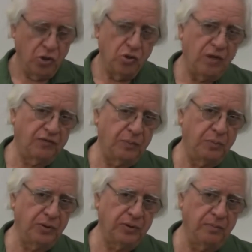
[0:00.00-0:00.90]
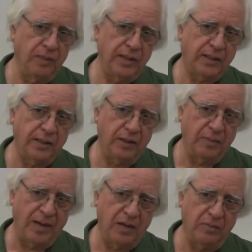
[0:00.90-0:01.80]
you have to put the mic on the
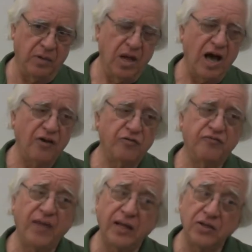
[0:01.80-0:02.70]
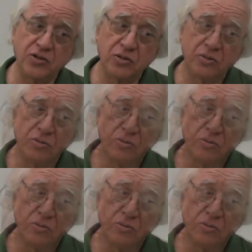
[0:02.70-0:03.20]
bottom out of phase,